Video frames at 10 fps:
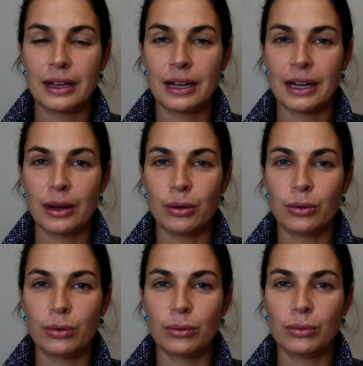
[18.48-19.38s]

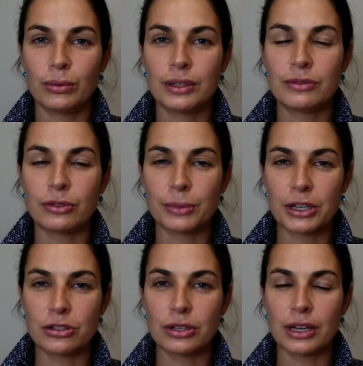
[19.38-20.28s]
how
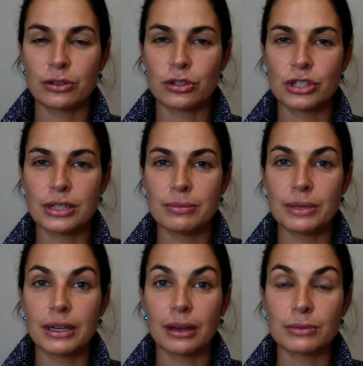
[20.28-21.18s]
information energy
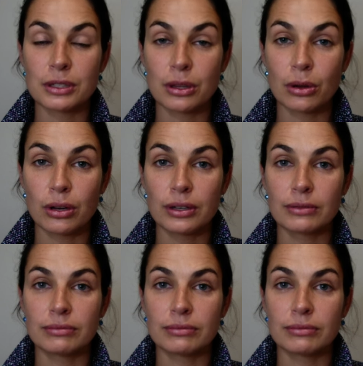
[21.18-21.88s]
becomes thought,